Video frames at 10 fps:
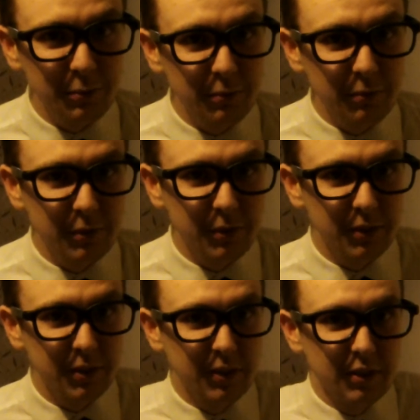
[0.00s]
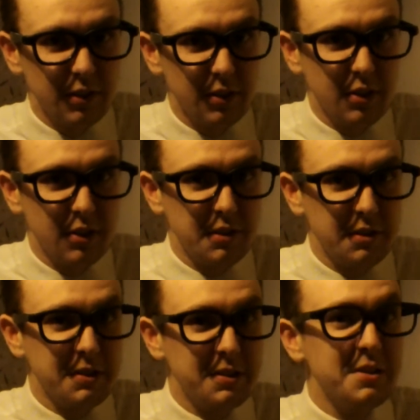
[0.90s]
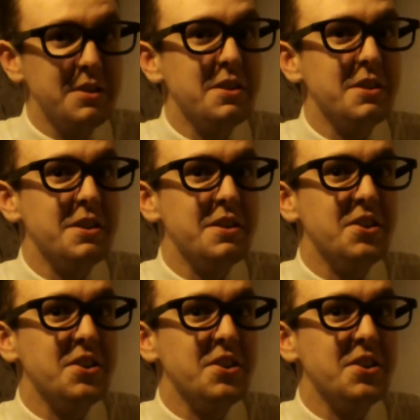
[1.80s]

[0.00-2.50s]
(no one is talking)